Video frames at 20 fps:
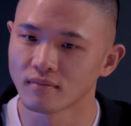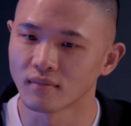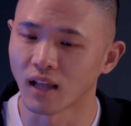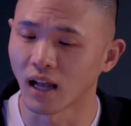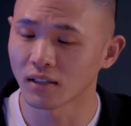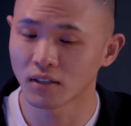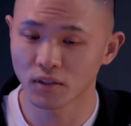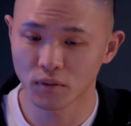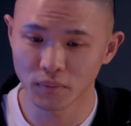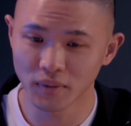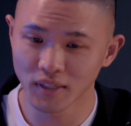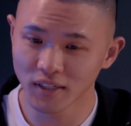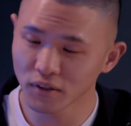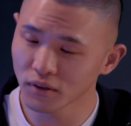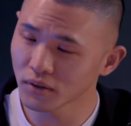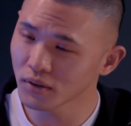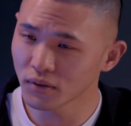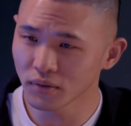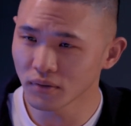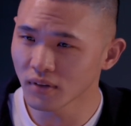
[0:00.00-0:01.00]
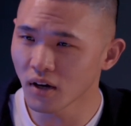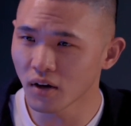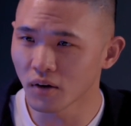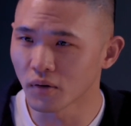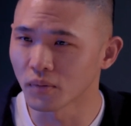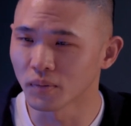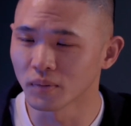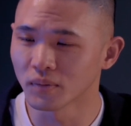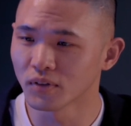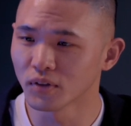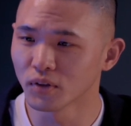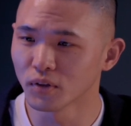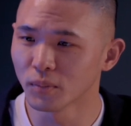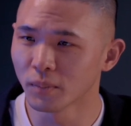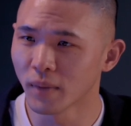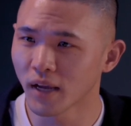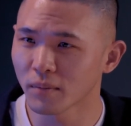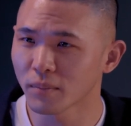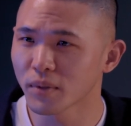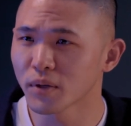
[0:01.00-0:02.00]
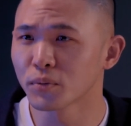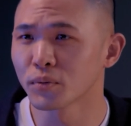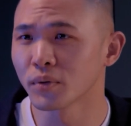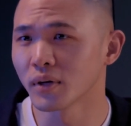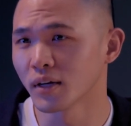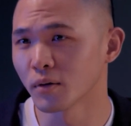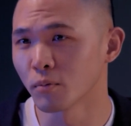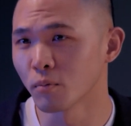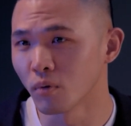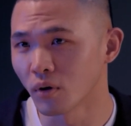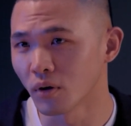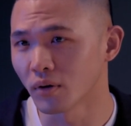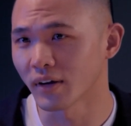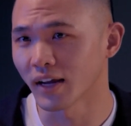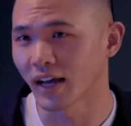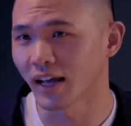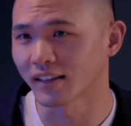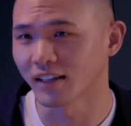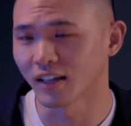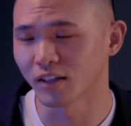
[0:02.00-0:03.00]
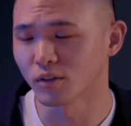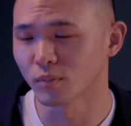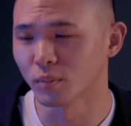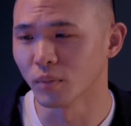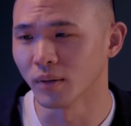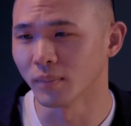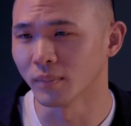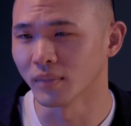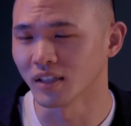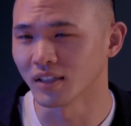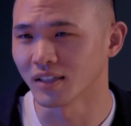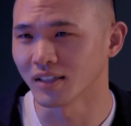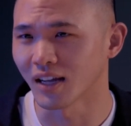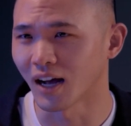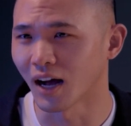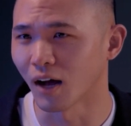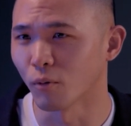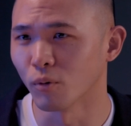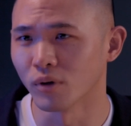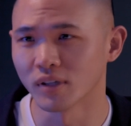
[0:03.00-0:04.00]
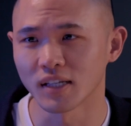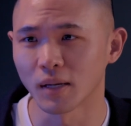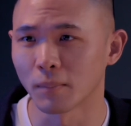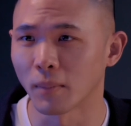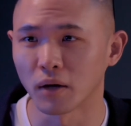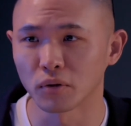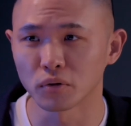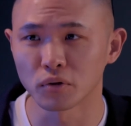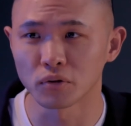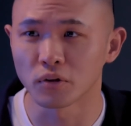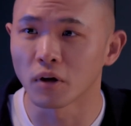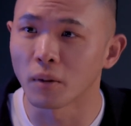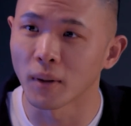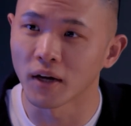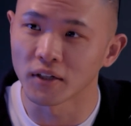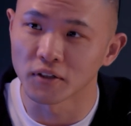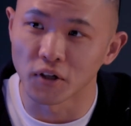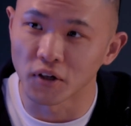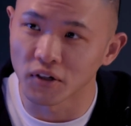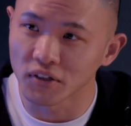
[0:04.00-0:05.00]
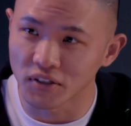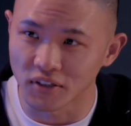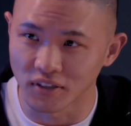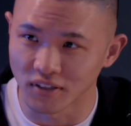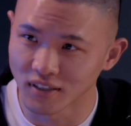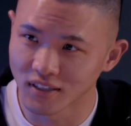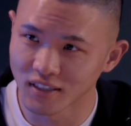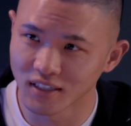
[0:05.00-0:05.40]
That's really good to know. You make me really worry at that moment. I was about to call my doctor.